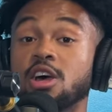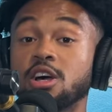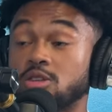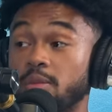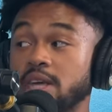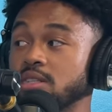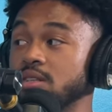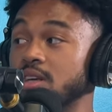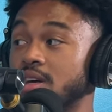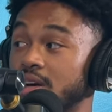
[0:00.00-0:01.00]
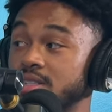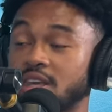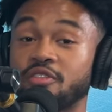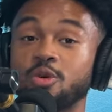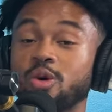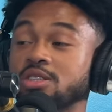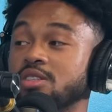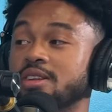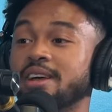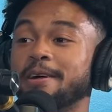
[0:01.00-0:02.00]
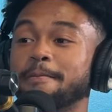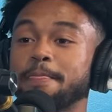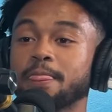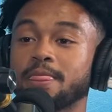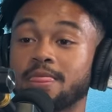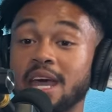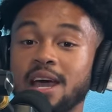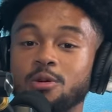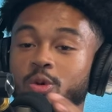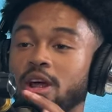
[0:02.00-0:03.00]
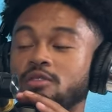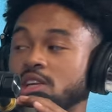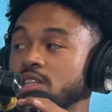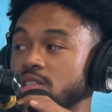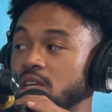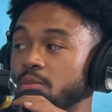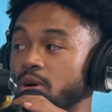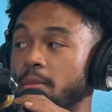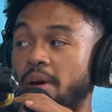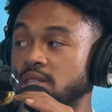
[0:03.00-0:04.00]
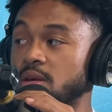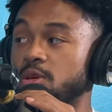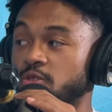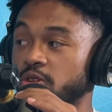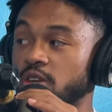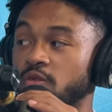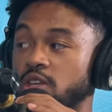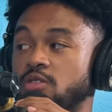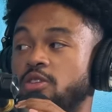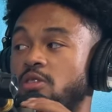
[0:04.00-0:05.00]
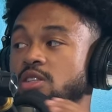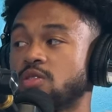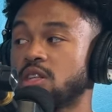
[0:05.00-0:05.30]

So basically, cause if it wasn't that whatever he's seen, bro, messed up his freaking vision for the rest of his